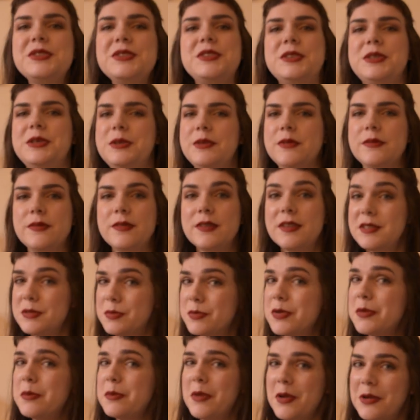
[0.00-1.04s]
do is
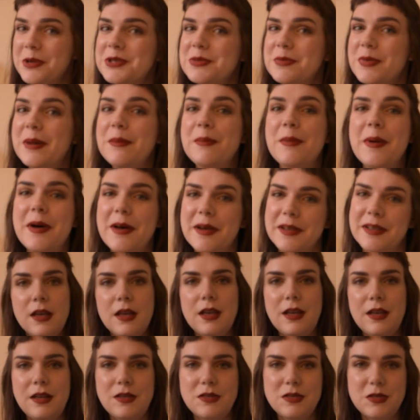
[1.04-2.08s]
promote my book.
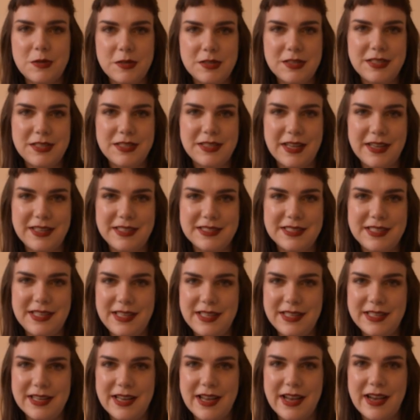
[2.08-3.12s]
In
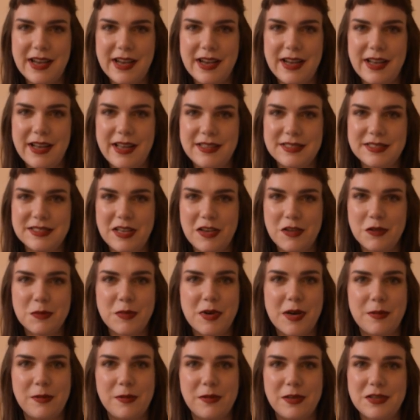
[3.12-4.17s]
2019, I
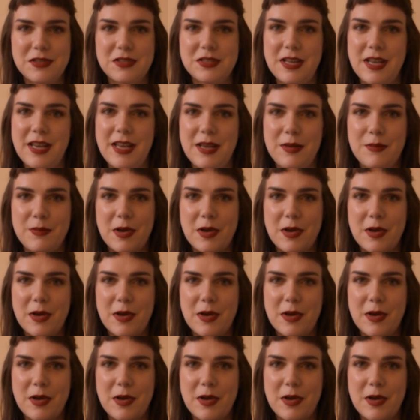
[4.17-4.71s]
self-published a